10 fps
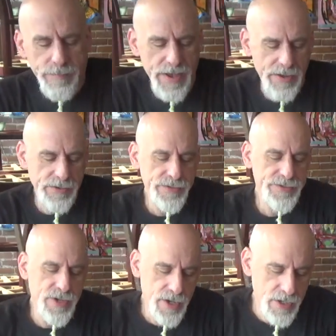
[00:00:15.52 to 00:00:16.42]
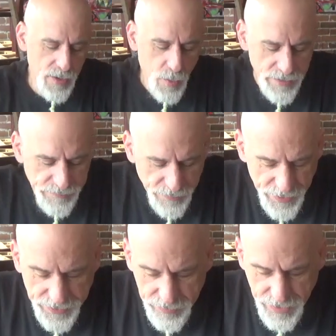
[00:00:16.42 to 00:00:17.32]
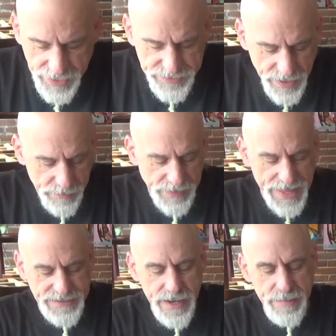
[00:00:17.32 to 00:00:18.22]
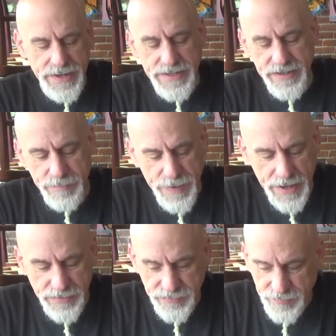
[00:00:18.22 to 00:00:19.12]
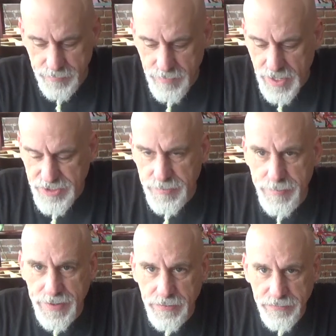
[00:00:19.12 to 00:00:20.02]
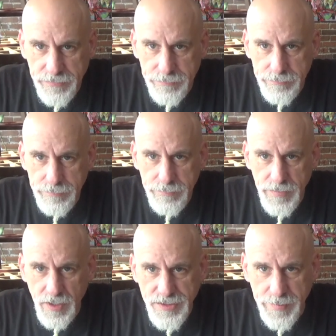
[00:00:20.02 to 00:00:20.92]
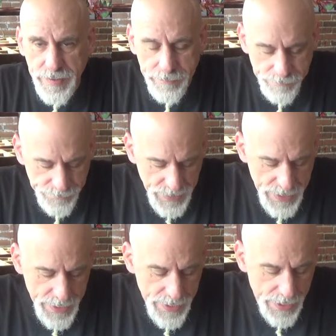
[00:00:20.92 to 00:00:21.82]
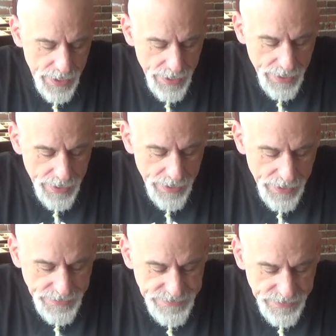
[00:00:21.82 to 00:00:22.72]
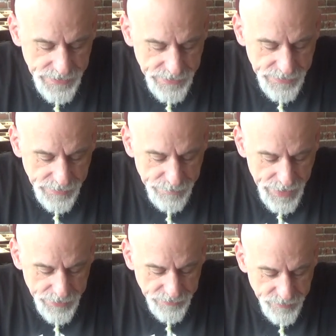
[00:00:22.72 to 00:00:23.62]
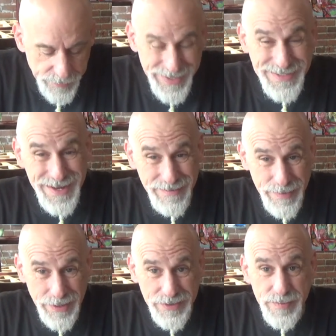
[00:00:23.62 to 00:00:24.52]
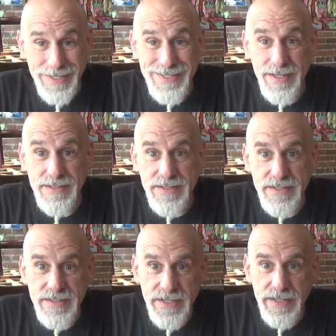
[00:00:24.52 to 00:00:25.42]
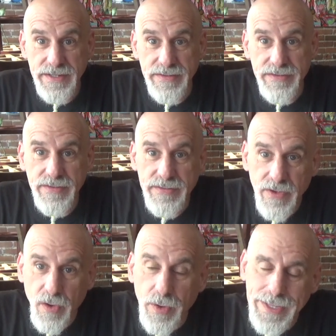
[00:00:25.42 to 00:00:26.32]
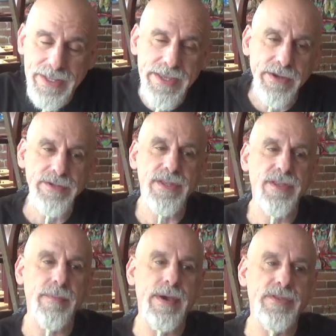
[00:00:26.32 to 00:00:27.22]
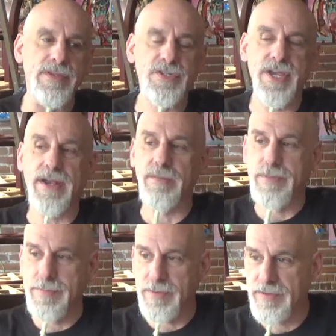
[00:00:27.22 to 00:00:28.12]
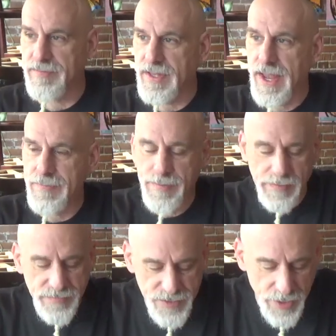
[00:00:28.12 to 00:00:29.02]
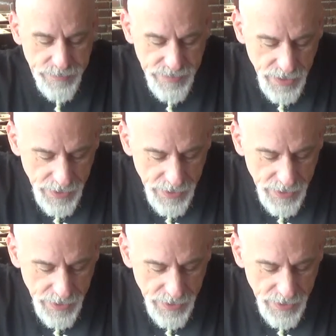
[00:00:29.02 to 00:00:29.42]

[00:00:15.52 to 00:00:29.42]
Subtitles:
Powders are a wonderful thing, you guys. Last time I did the powders from Jimmy Pickles. Hello, Jimmy. I said that you can get powders from him. He doesn't have powders, but he sells the seeds. So here's the thing about this channel. A lot of people have jumped.